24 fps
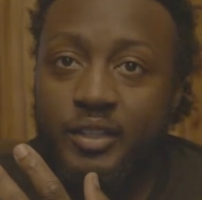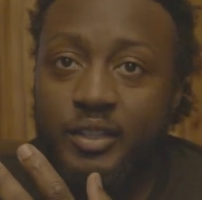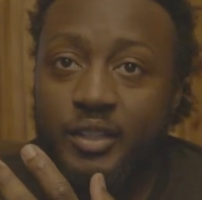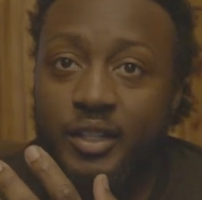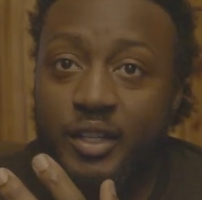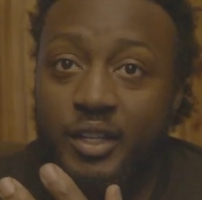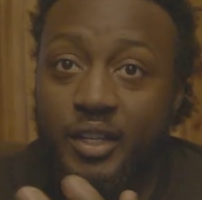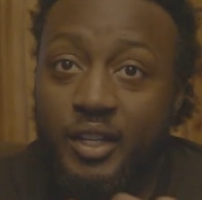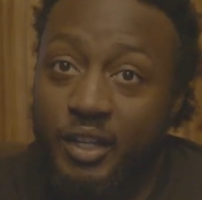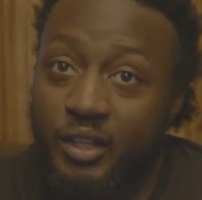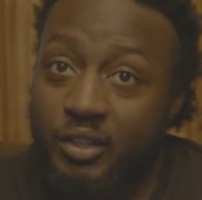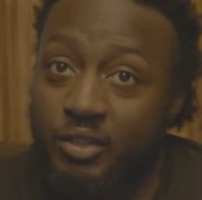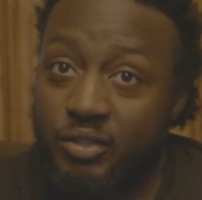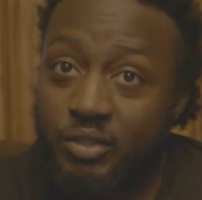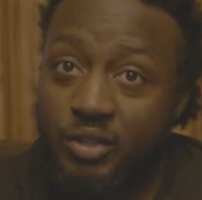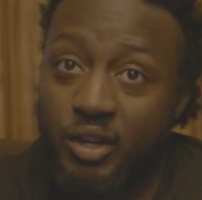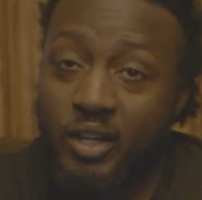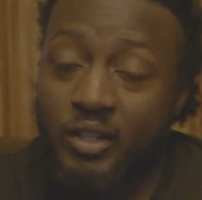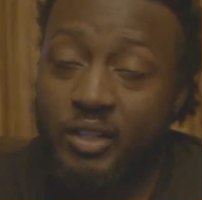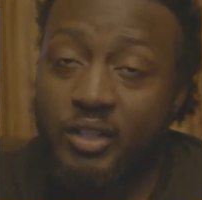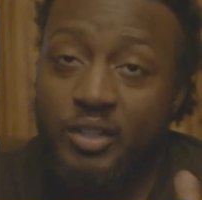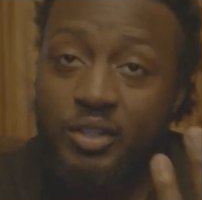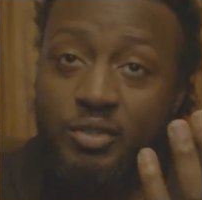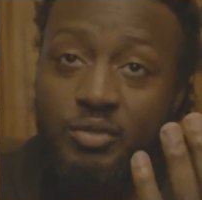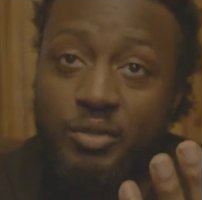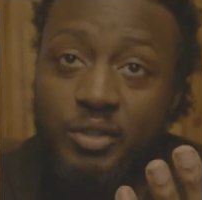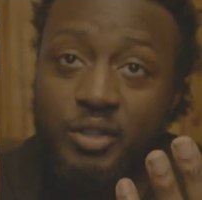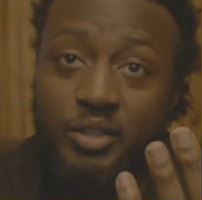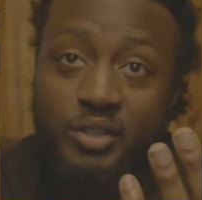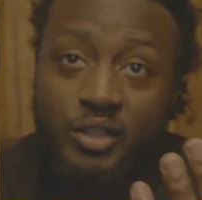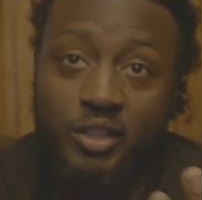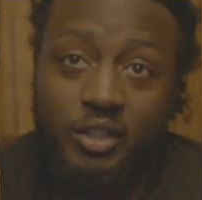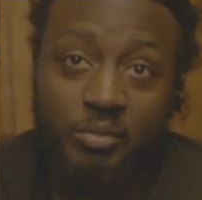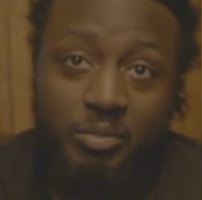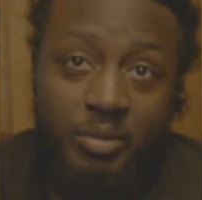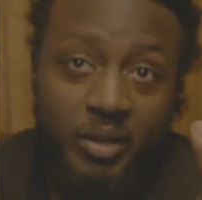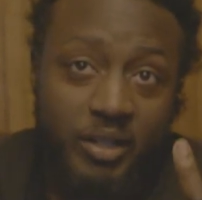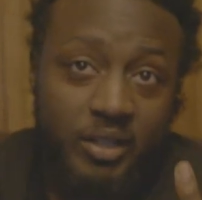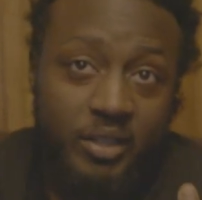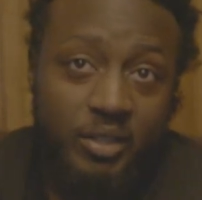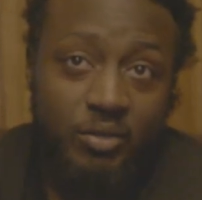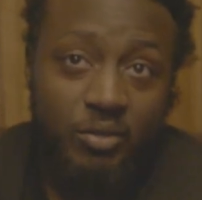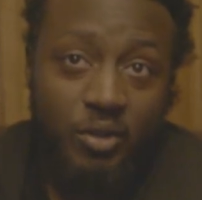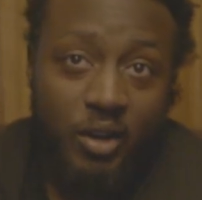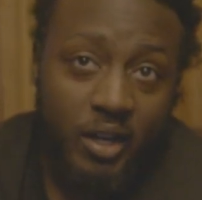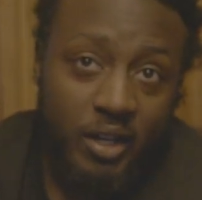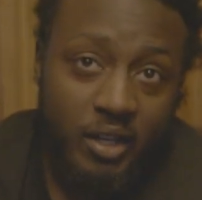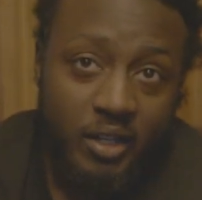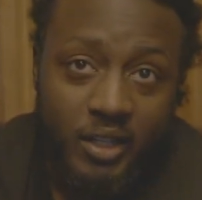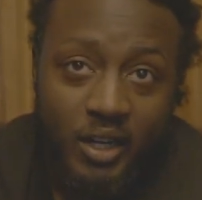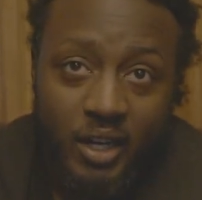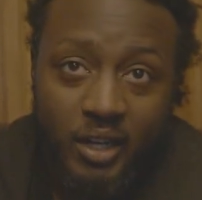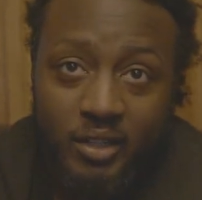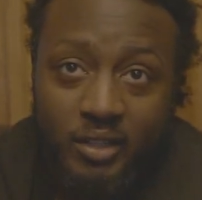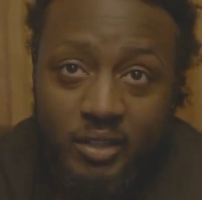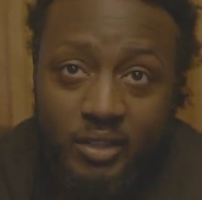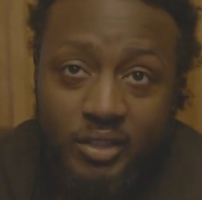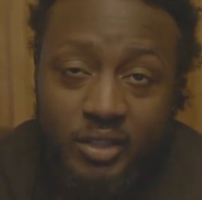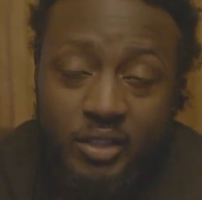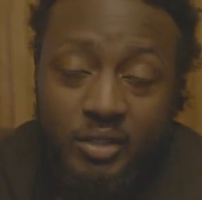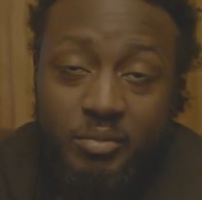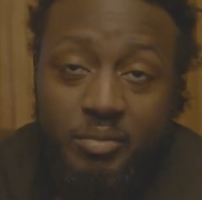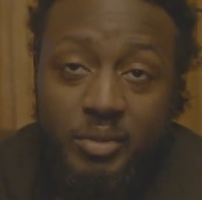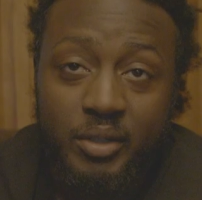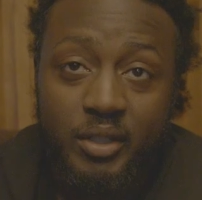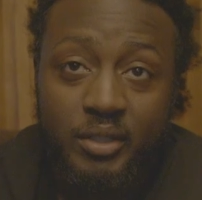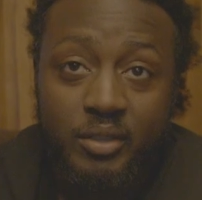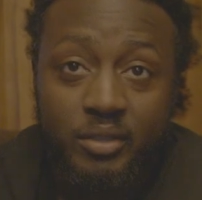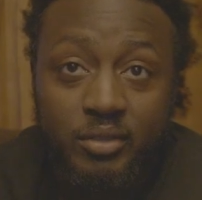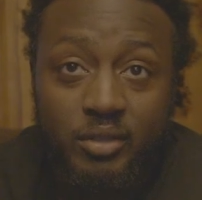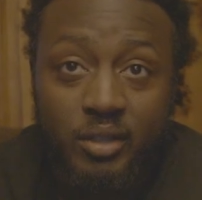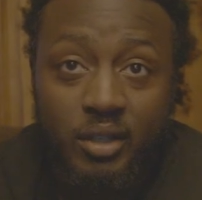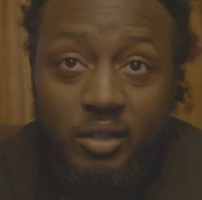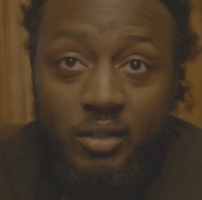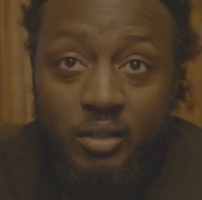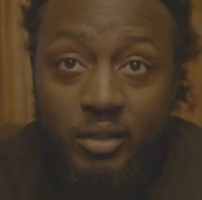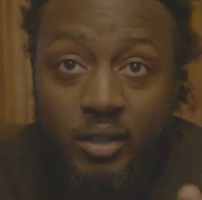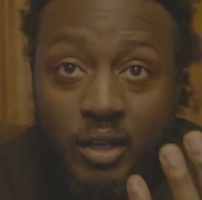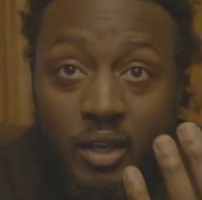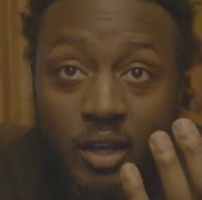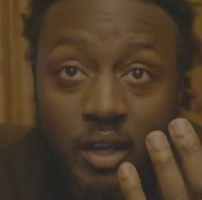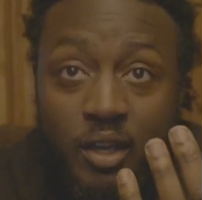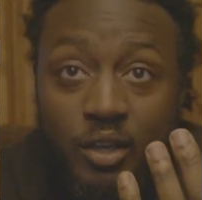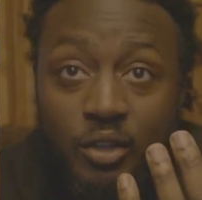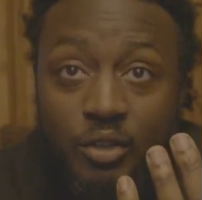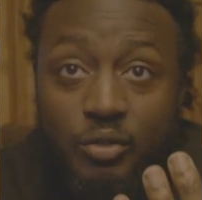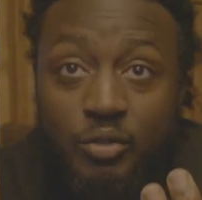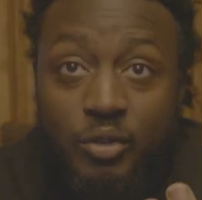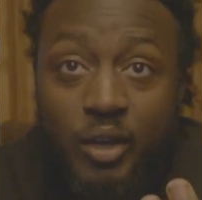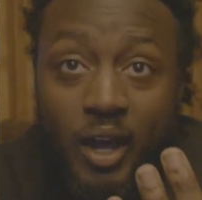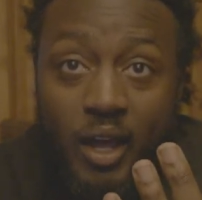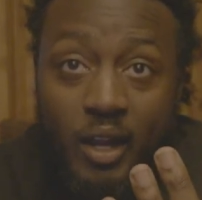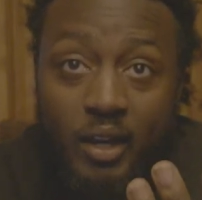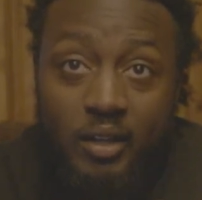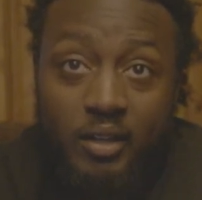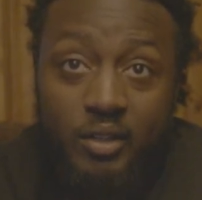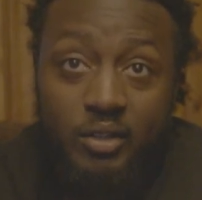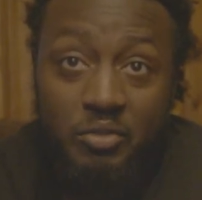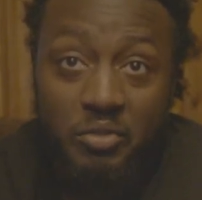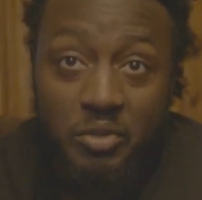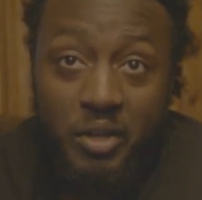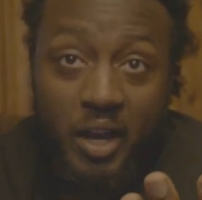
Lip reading: Then, I know you want to show the person walking out and shit, but you gotta,